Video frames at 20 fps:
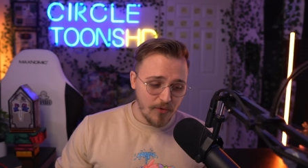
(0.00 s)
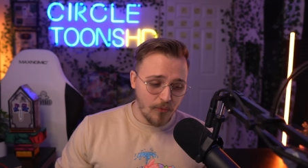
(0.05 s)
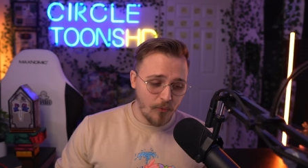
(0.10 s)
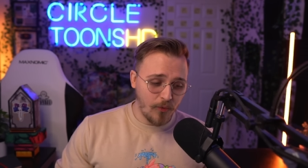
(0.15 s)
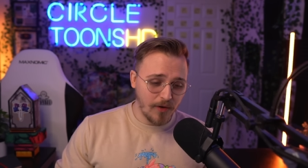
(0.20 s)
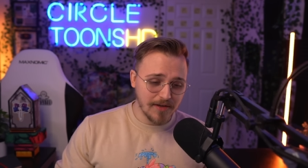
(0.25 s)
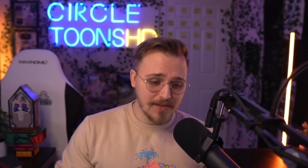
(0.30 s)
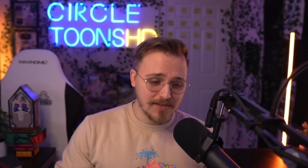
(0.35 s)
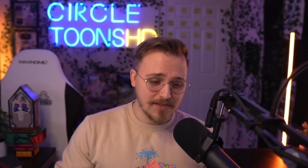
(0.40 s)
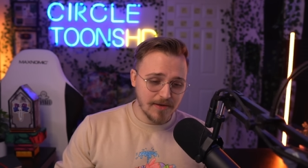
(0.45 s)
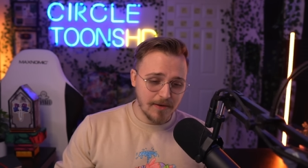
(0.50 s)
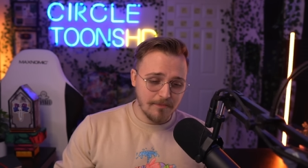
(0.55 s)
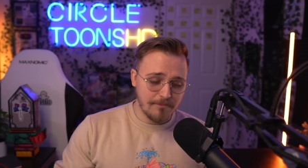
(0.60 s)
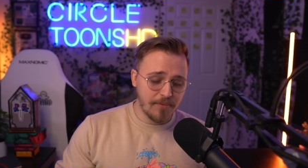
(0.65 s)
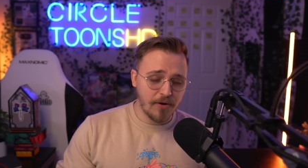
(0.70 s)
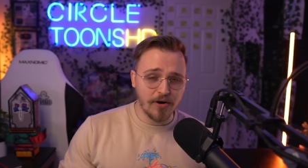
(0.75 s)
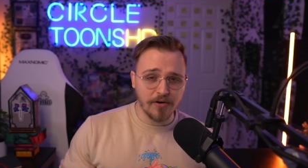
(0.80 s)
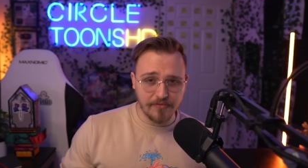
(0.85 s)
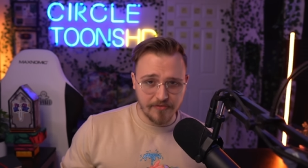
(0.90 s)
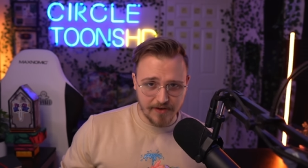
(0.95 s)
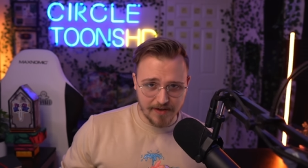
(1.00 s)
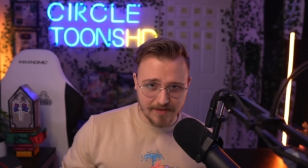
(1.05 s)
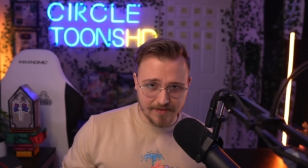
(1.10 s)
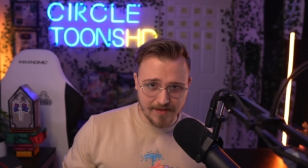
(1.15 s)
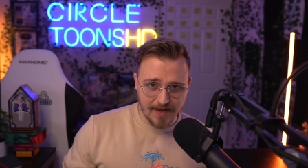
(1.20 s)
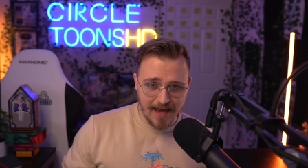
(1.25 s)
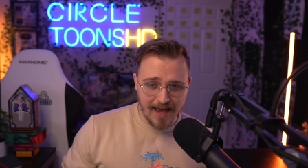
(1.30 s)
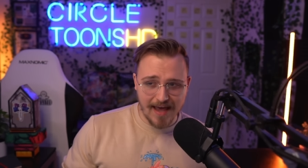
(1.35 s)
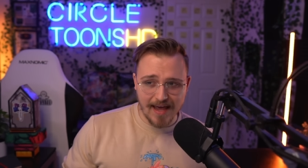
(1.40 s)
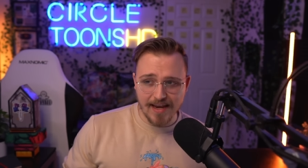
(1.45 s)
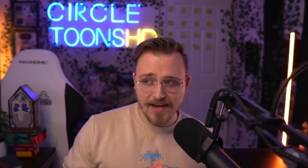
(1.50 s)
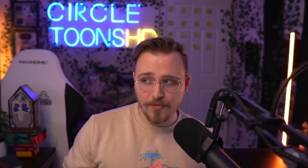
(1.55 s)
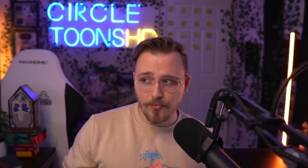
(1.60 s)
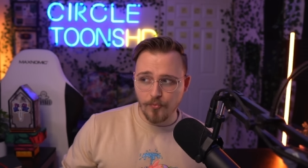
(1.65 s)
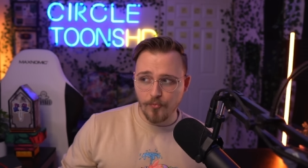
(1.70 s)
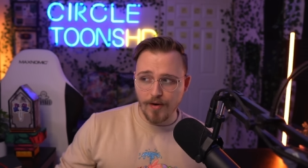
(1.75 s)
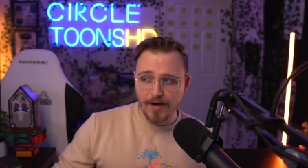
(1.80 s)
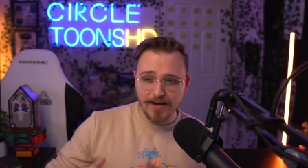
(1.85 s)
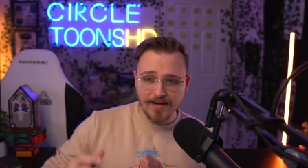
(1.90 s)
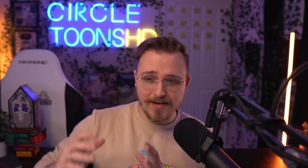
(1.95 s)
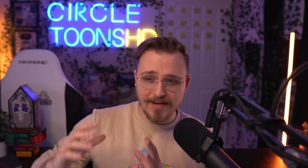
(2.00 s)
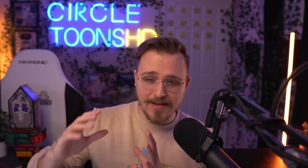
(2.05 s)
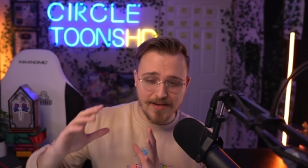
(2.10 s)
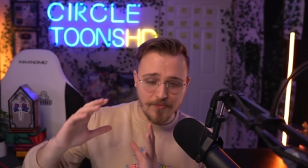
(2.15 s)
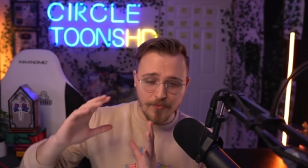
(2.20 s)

was perfect and what